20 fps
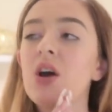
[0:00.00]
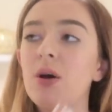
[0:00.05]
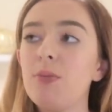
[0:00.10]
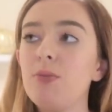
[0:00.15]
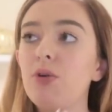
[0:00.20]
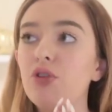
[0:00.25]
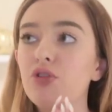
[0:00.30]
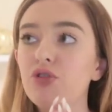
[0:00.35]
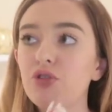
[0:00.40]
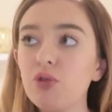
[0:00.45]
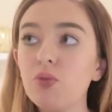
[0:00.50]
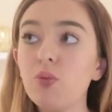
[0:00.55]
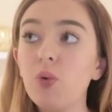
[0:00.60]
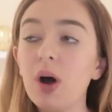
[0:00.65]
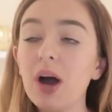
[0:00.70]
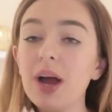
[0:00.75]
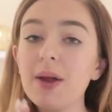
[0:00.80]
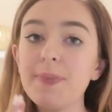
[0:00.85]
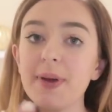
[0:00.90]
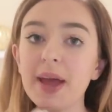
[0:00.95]
I'm not sure
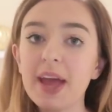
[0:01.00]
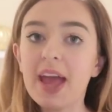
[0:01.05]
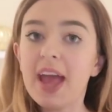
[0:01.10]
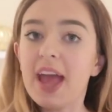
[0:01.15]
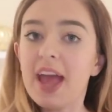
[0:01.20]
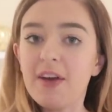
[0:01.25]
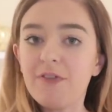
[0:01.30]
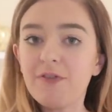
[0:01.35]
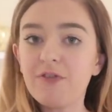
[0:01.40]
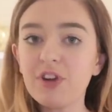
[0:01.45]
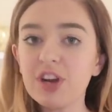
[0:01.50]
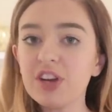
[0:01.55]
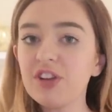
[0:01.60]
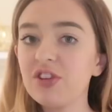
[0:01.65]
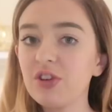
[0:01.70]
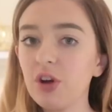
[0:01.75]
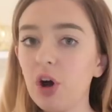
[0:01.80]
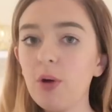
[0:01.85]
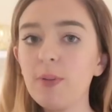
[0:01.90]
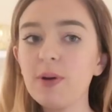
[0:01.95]
why, but at every
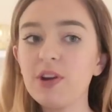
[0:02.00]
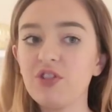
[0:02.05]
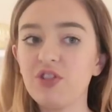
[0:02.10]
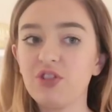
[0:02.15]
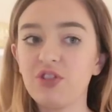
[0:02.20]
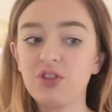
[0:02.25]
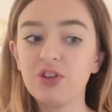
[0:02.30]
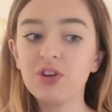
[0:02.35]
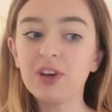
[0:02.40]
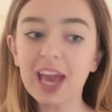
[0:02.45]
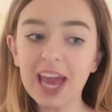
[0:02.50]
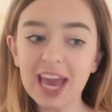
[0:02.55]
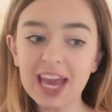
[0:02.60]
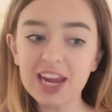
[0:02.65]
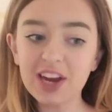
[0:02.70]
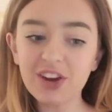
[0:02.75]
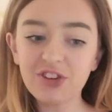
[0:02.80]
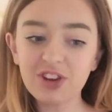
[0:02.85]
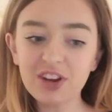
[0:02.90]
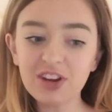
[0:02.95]
stop, it just took
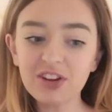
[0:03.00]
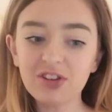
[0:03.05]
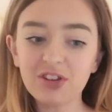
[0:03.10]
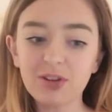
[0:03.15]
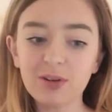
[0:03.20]
ages.